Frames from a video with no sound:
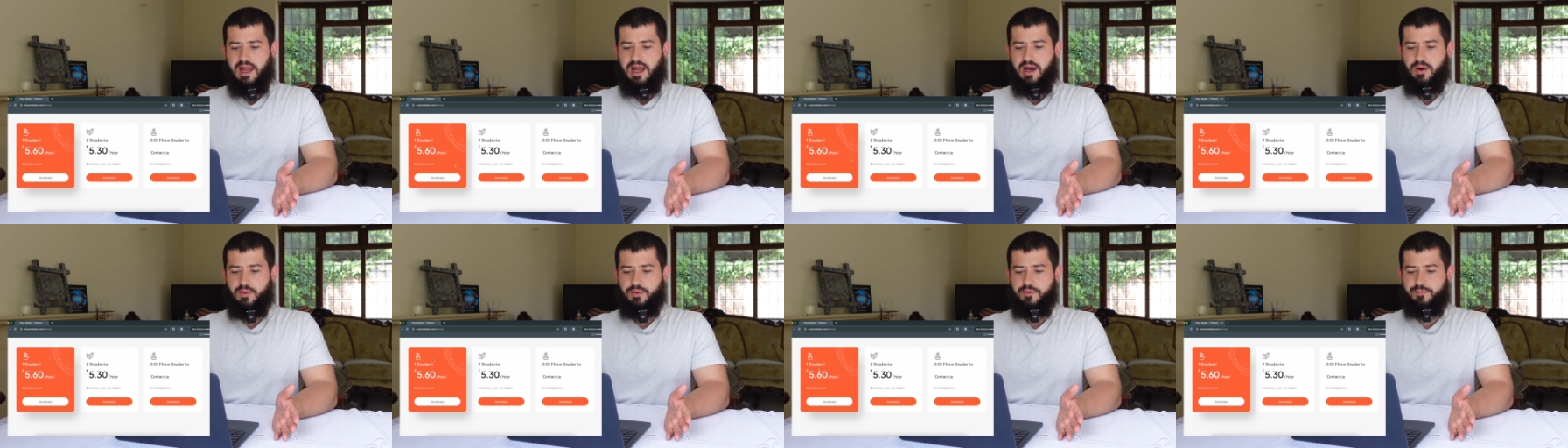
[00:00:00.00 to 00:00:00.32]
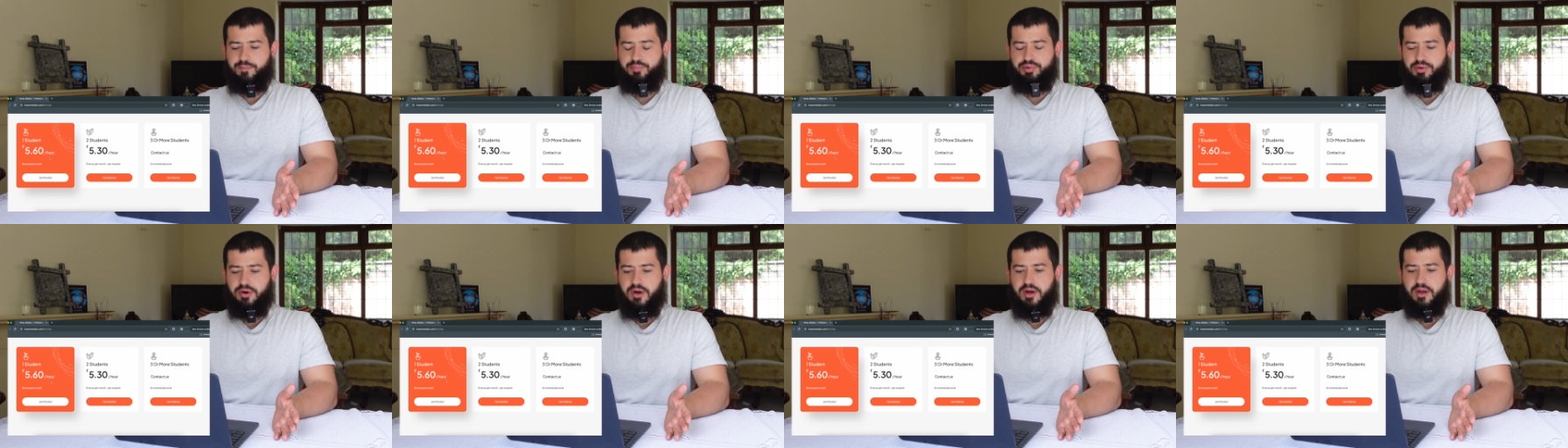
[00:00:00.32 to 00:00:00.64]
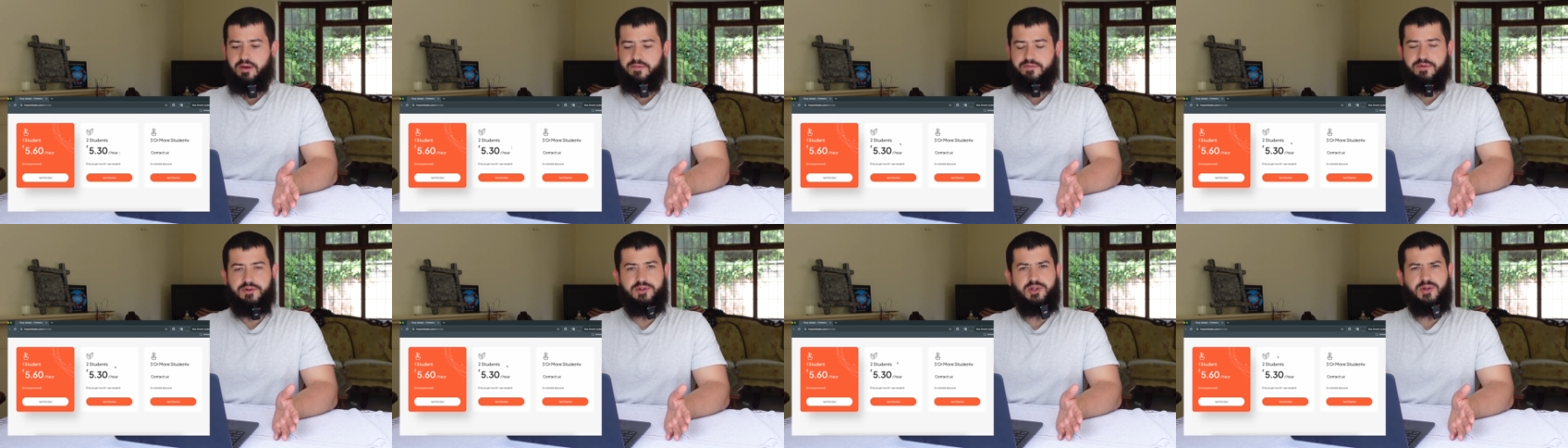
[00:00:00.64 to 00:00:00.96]
hour of
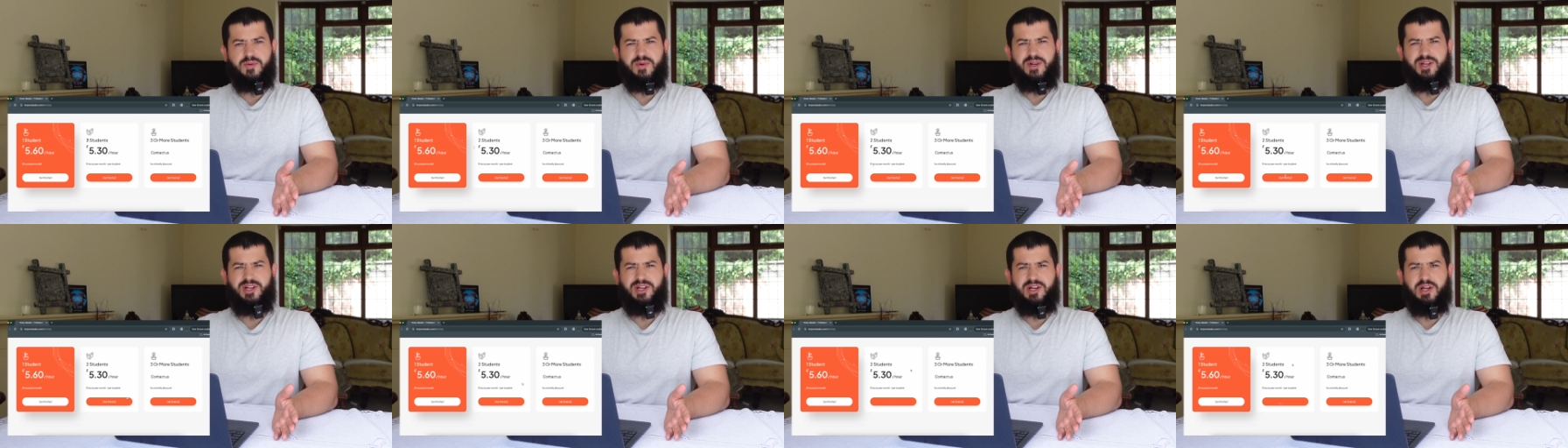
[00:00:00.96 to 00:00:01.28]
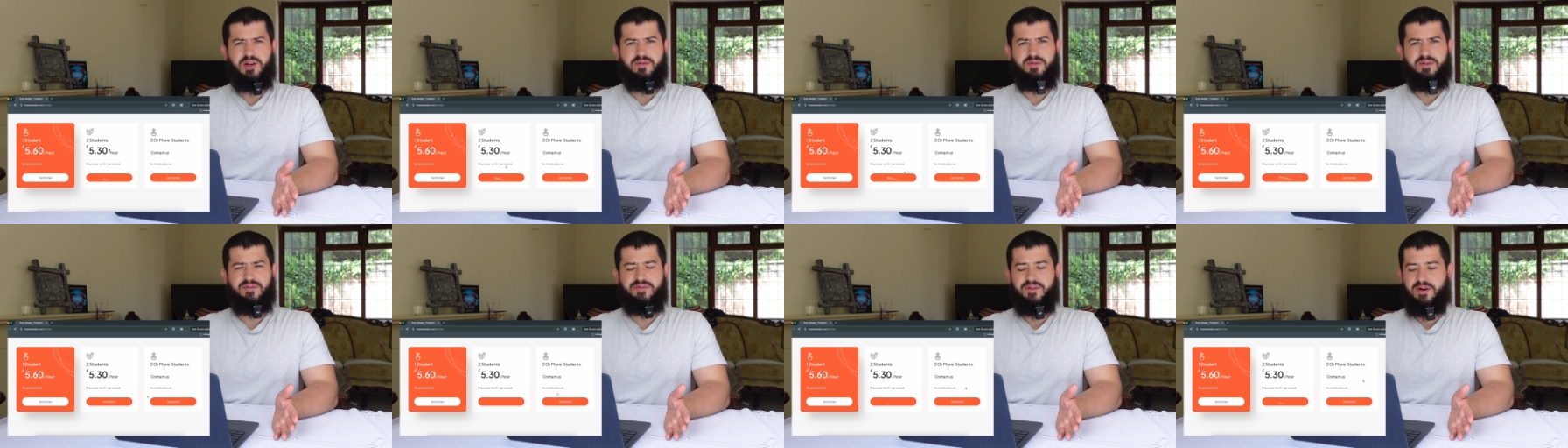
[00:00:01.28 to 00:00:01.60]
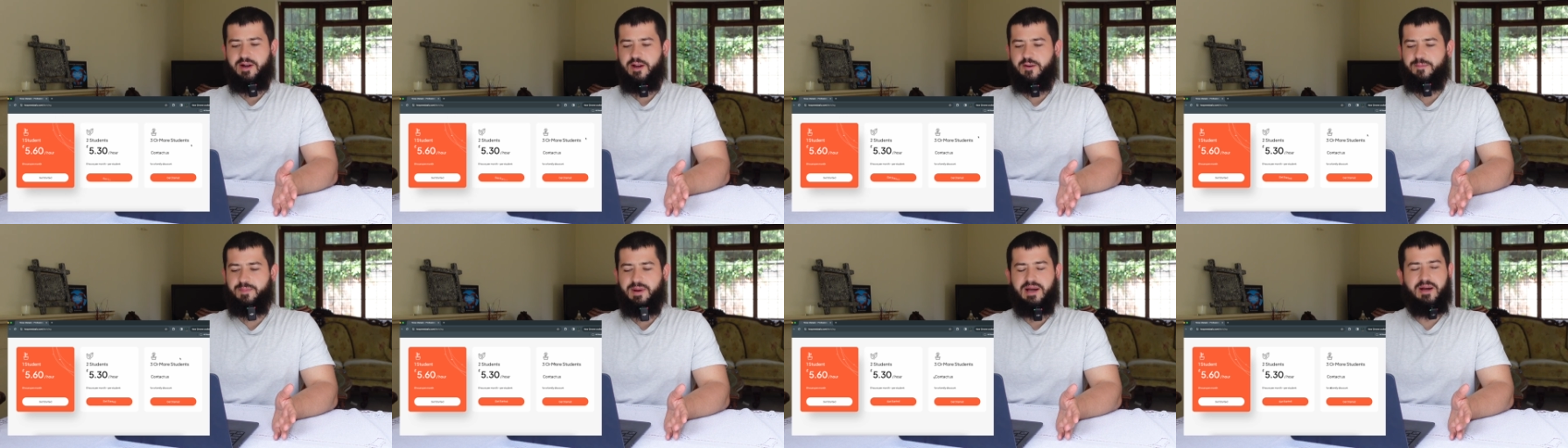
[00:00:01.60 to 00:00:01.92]
private tuition for
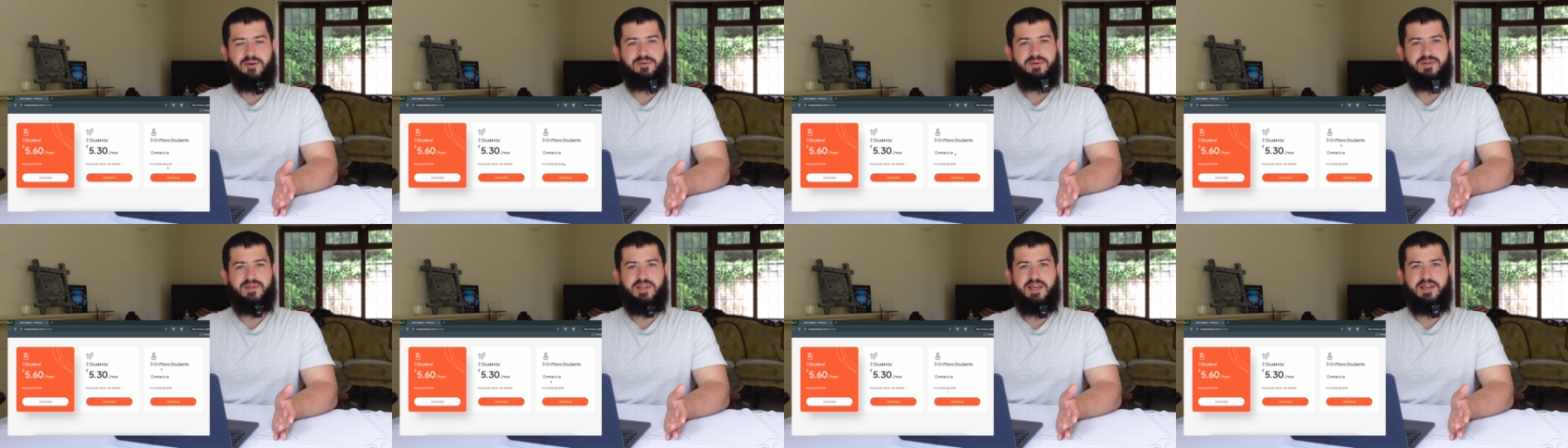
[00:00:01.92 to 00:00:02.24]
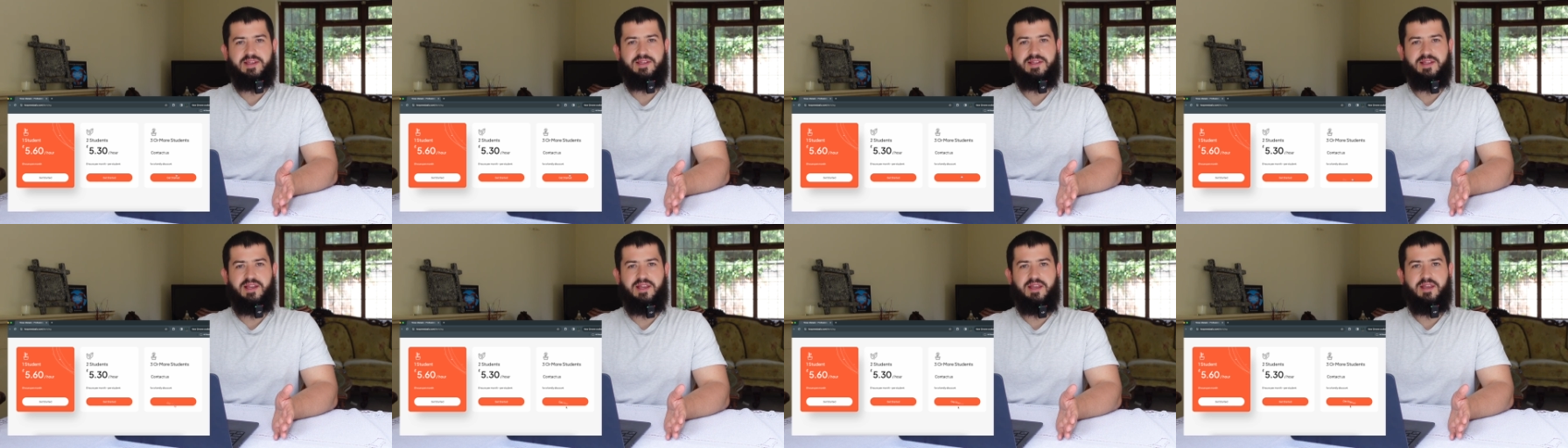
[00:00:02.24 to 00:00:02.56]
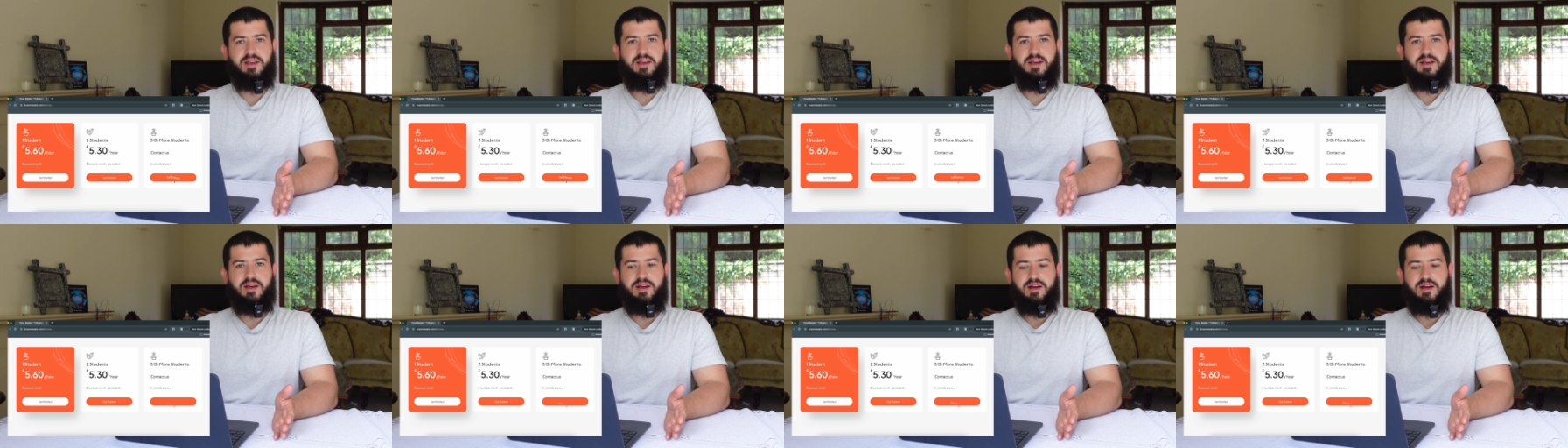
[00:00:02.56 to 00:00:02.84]
£5.60.